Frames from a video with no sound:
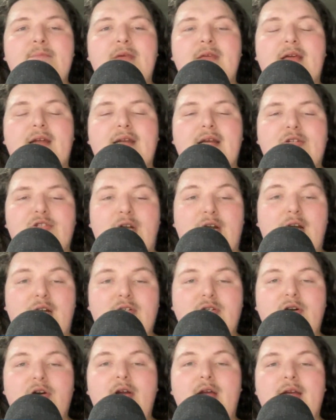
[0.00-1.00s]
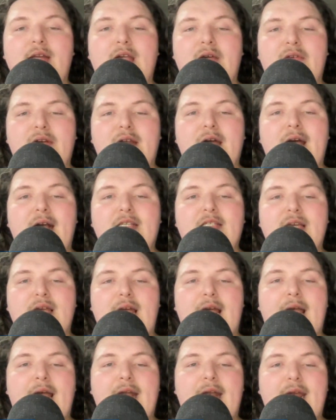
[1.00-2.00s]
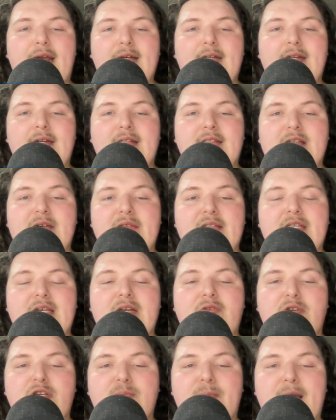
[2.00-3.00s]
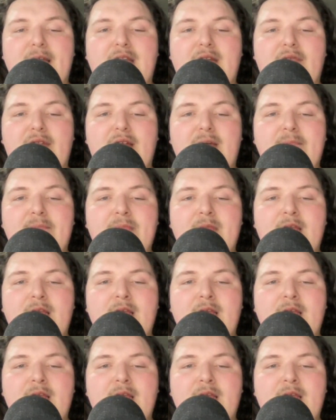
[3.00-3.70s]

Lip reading: And then DeAndre Hunter and Kevin Knox had 19 and 17, respectively.